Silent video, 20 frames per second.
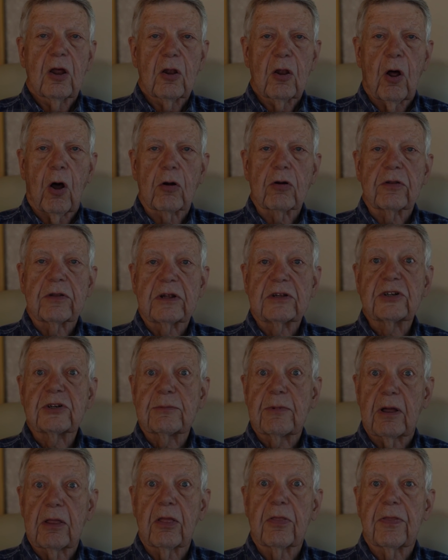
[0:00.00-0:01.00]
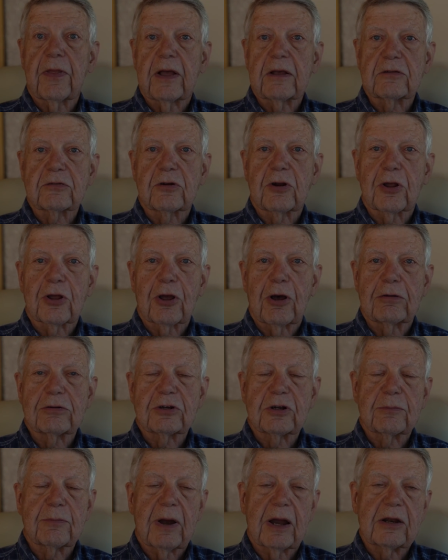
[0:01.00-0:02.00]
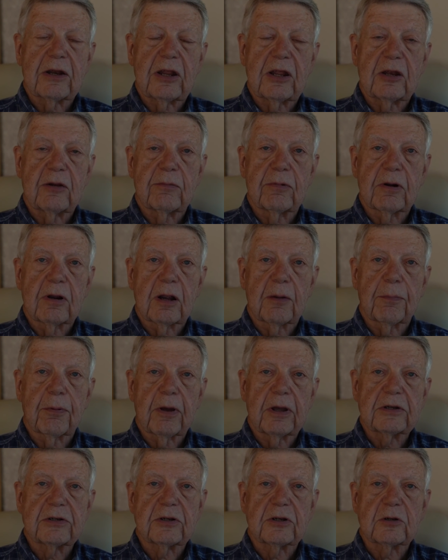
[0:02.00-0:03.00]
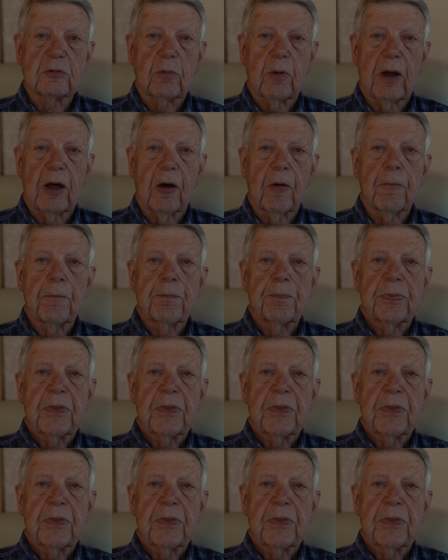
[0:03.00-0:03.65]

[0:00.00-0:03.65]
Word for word: longer than some other things on the coach that might need to be replaced as well.